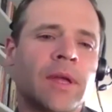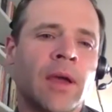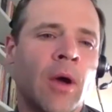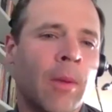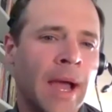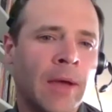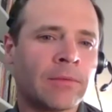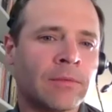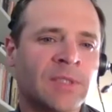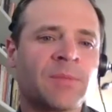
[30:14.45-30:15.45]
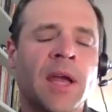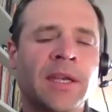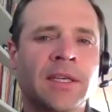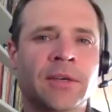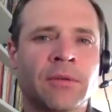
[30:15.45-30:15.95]
about
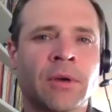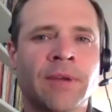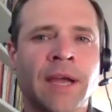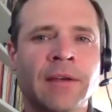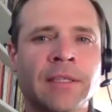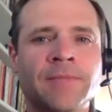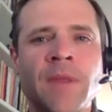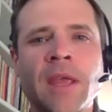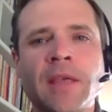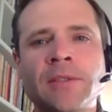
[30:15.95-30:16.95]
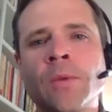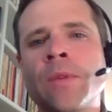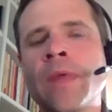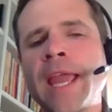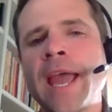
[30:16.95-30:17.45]
responding to coronavirus. So
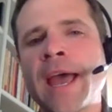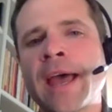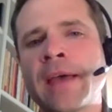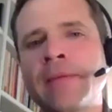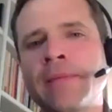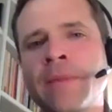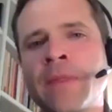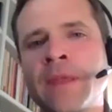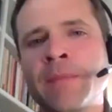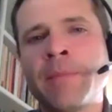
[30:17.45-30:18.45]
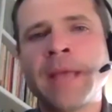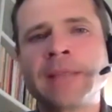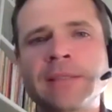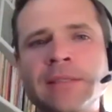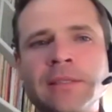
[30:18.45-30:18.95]
they have the
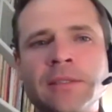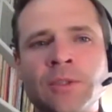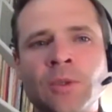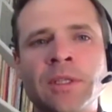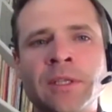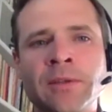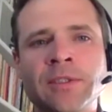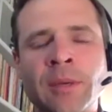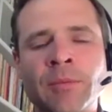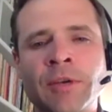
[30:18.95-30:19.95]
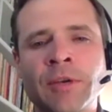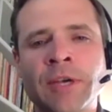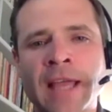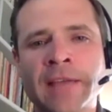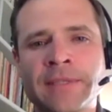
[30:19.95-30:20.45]
best short little summary
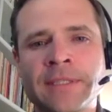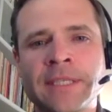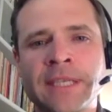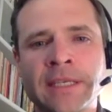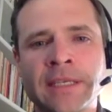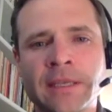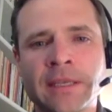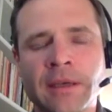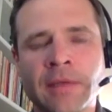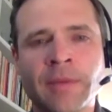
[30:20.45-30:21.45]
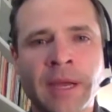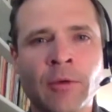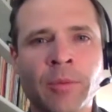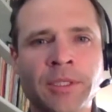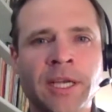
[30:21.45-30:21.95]
I have seen of the
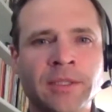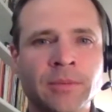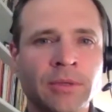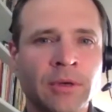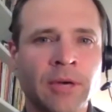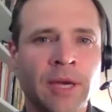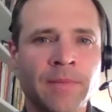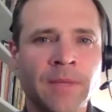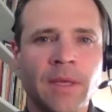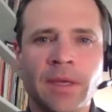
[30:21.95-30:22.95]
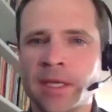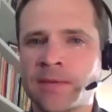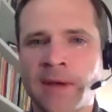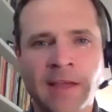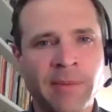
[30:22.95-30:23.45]
payroll protection program. It's
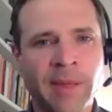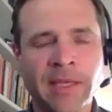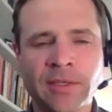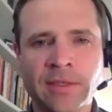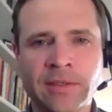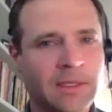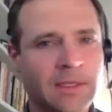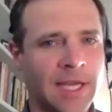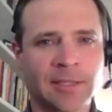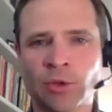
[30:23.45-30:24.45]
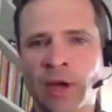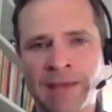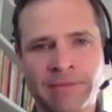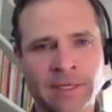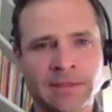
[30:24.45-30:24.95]
five pages. It's got some
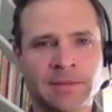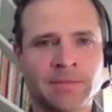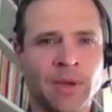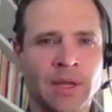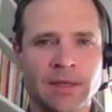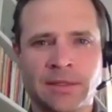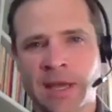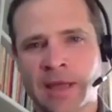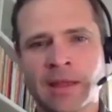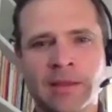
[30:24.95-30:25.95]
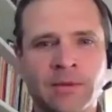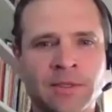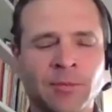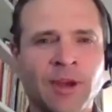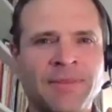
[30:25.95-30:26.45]
graphics, but uh, uh
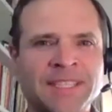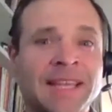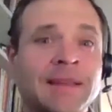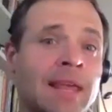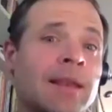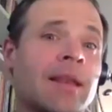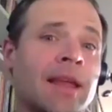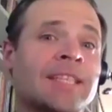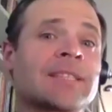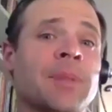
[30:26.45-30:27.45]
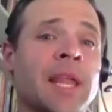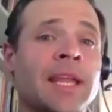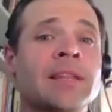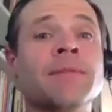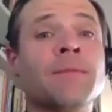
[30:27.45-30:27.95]
some graphics that, that,
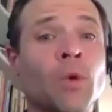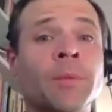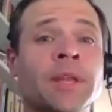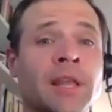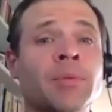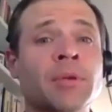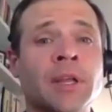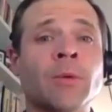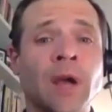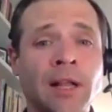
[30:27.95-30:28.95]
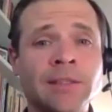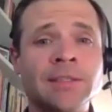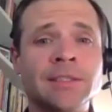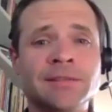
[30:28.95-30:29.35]
explain the formula pretty well. Right.